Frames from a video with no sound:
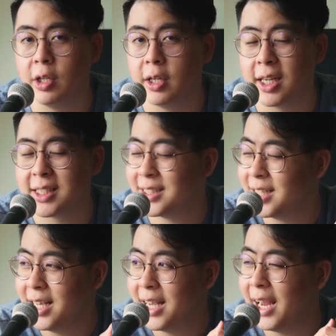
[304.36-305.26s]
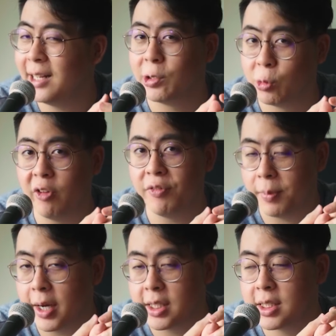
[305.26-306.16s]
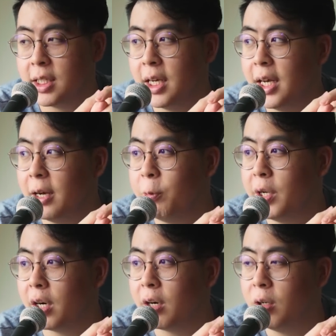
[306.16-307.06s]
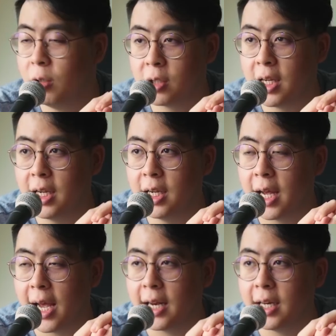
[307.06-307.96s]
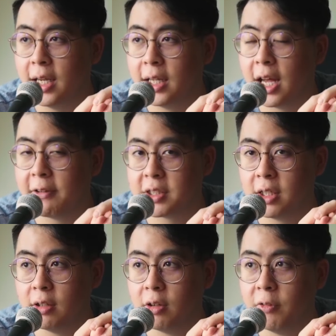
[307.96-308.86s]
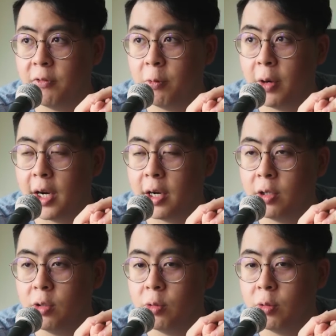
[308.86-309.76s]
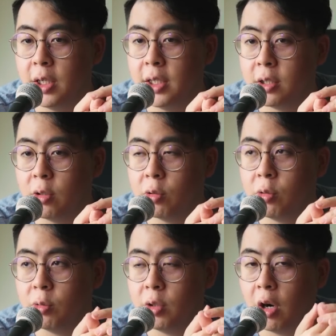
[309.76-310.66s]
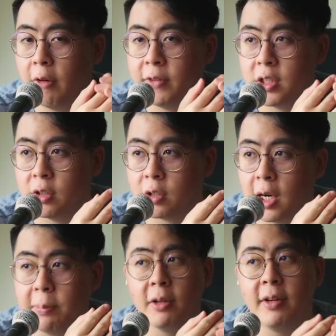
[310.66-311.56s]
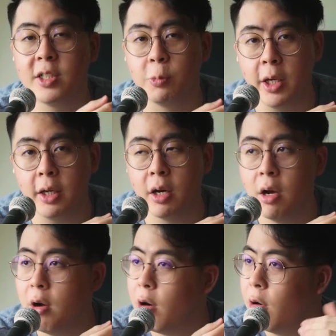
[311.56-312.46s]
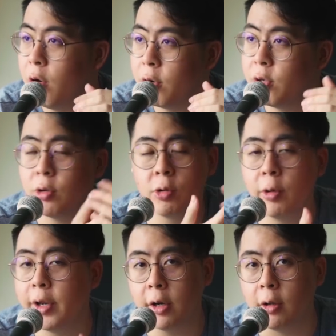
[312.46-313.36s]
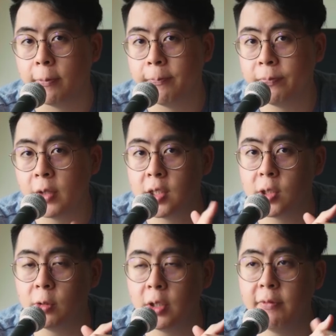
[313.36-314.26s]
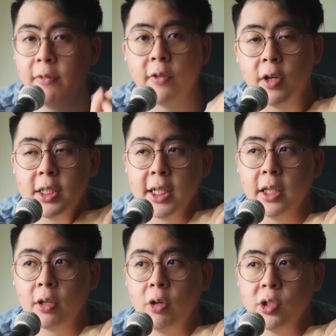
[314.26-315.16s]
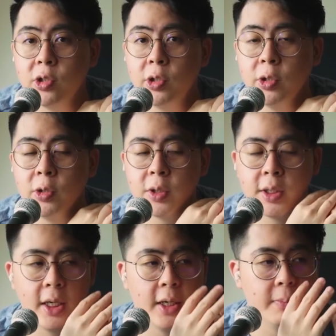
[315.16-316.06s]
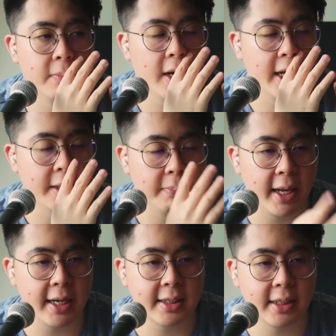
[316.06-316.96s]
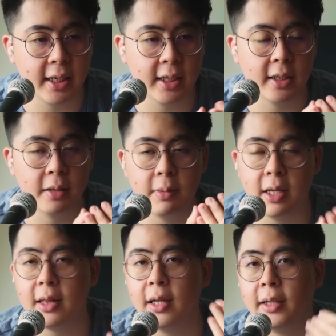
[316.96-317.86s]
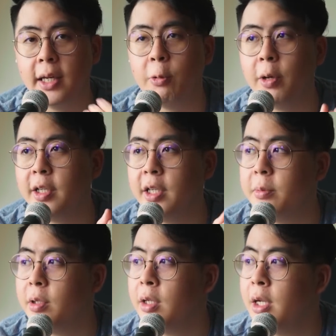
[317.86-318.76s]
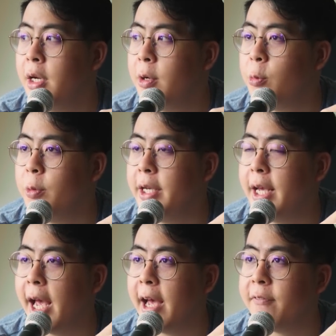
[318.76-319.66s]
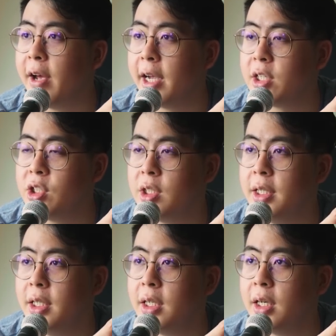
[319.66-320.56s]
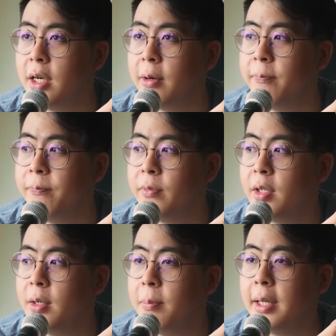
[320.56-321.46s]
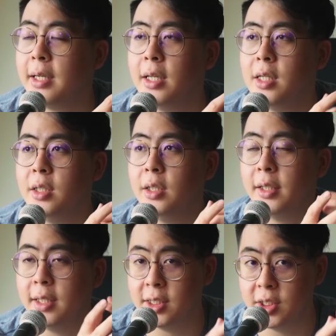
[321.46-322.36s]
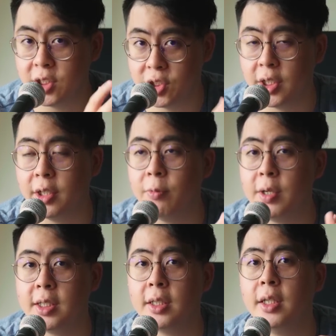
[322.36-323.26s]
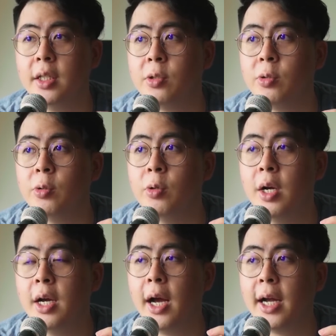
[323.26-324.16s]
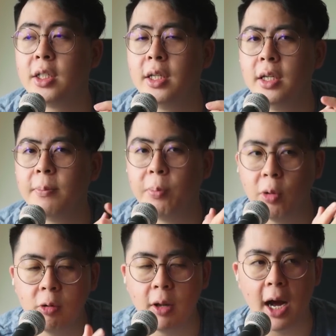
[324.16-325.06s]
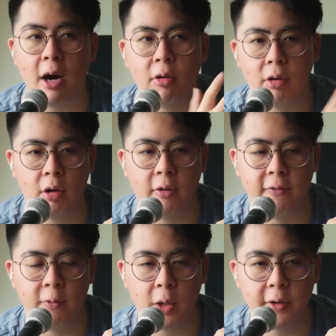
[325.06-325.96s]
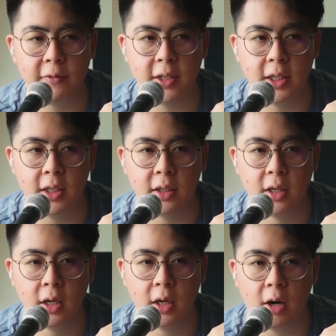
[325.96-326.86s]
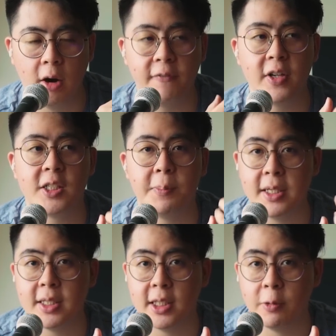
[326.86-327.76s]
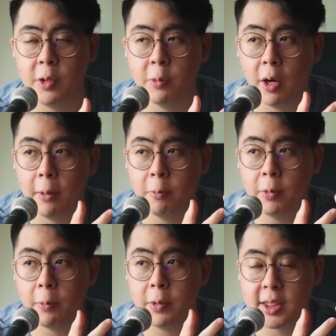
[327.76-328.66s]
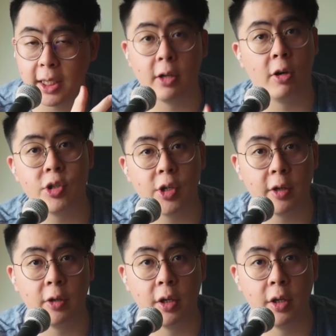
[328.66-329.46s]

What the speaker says: in the next 8 to 12 months, we are looking at a lifestyle of where you either go to the office a couple of days a week, or you don't go in at all. So even for us at Core Studios and Blank Slate, the Ming Thing Takeaway Table, we have actually made the decision recently to actually pull out of one of the office spaces that we signed a contract on.